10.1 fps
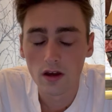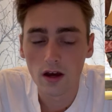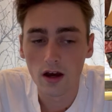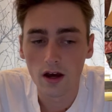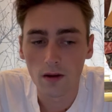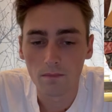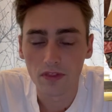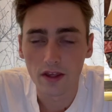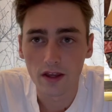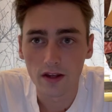
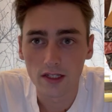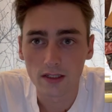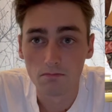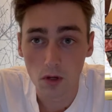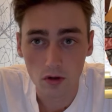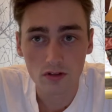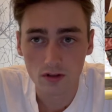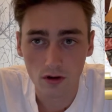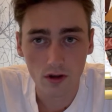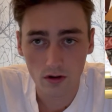that most
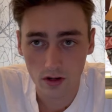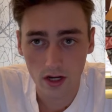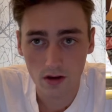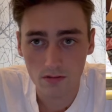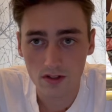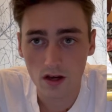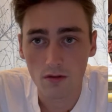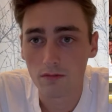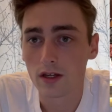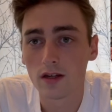Goyard items
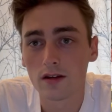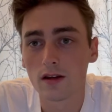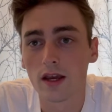come in,